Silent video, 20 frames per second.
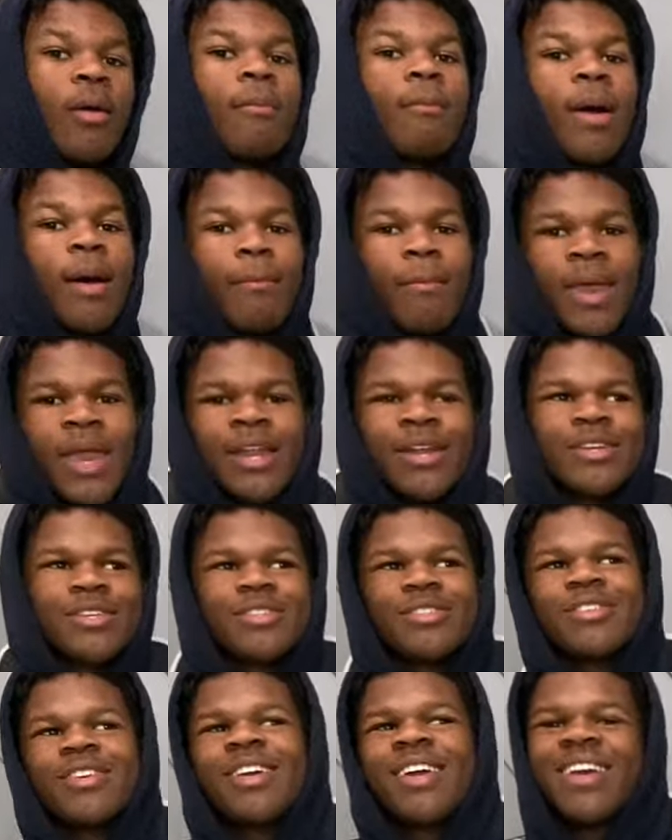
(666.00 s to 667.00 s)
My
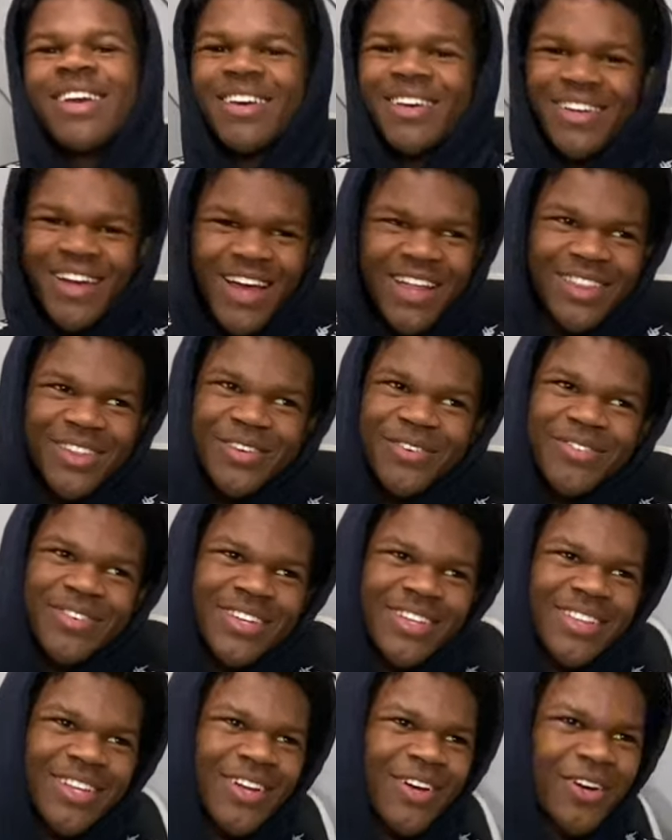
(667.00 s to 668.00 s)
manager, I knew for the
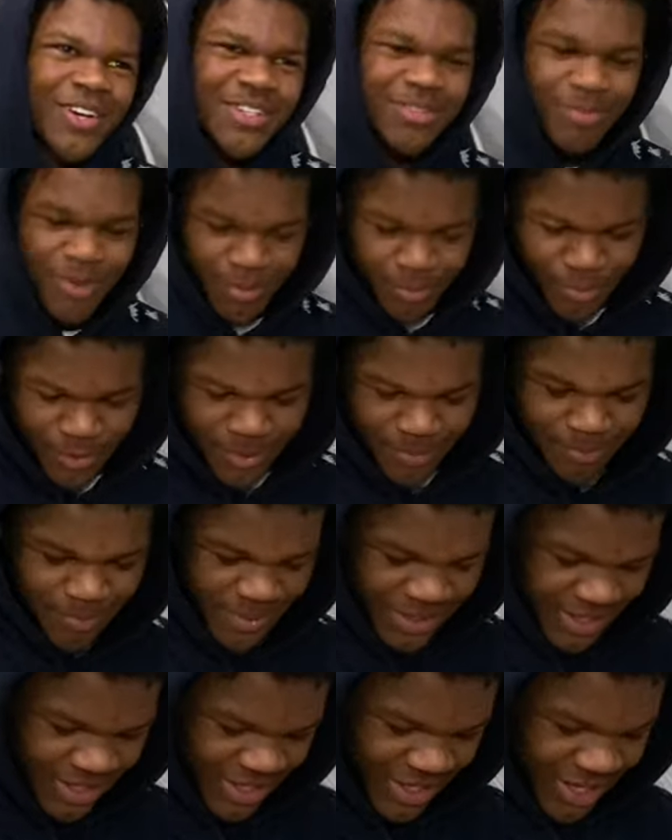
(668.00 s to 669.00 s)
longest, my boy
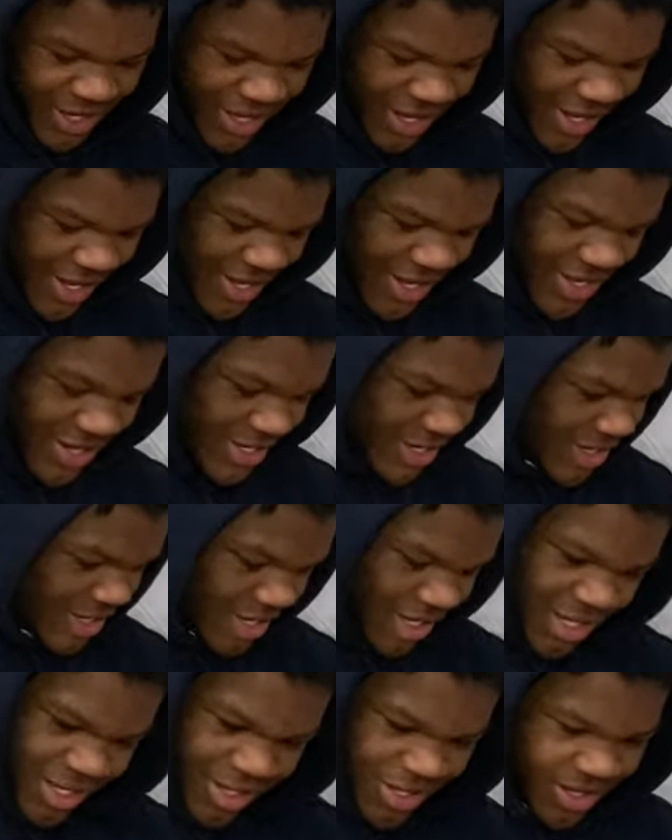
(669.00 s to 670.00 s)
Pete.
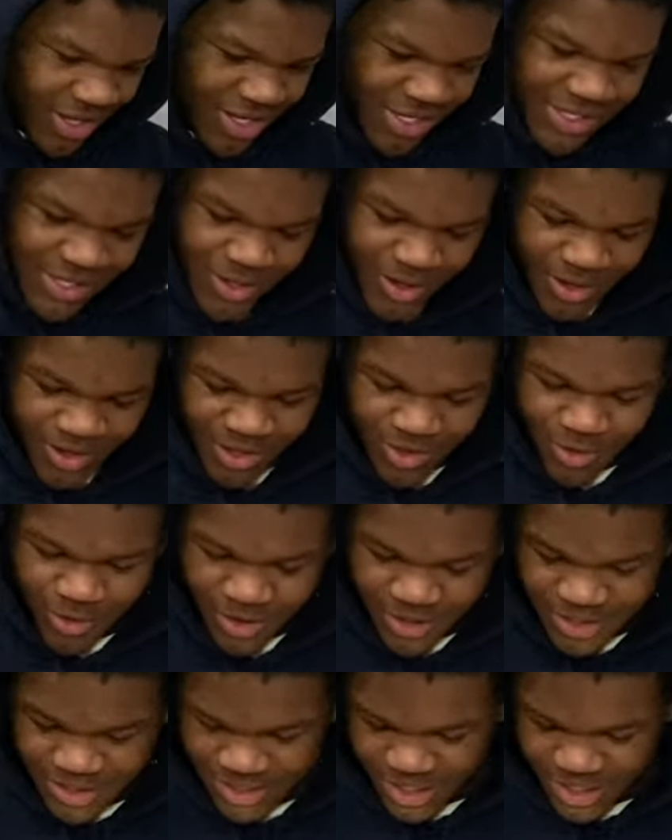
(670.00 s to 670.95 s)
He called us